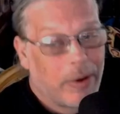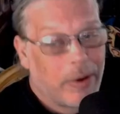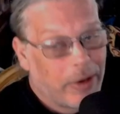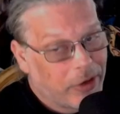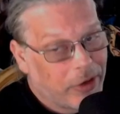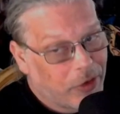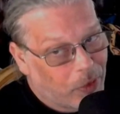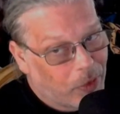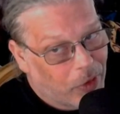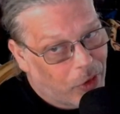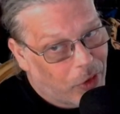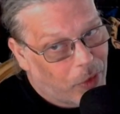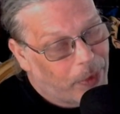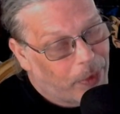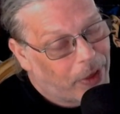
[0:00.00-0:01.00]
into a
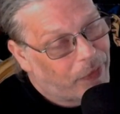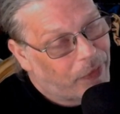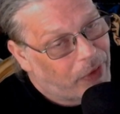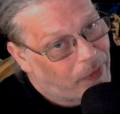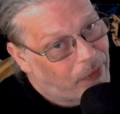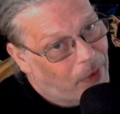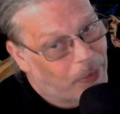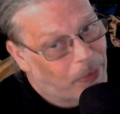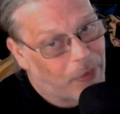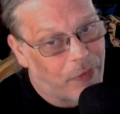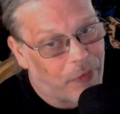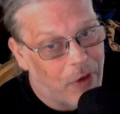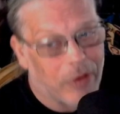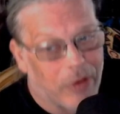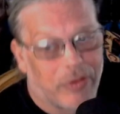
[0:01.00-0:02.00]
little bit of Give Up the
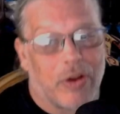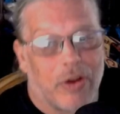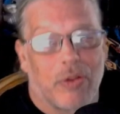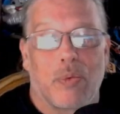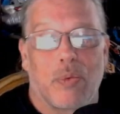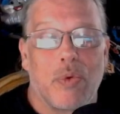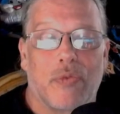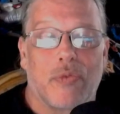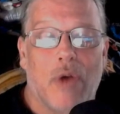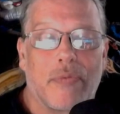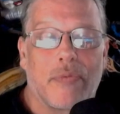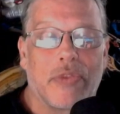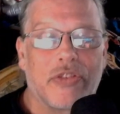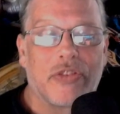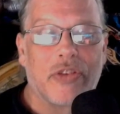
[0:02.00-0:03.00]
Funk, Tear the Roof
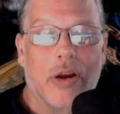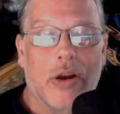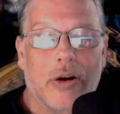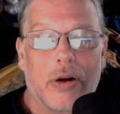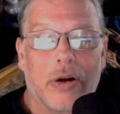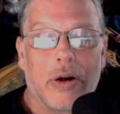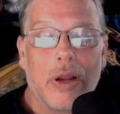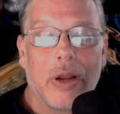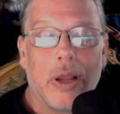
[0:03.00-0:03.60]
Off the Sucker.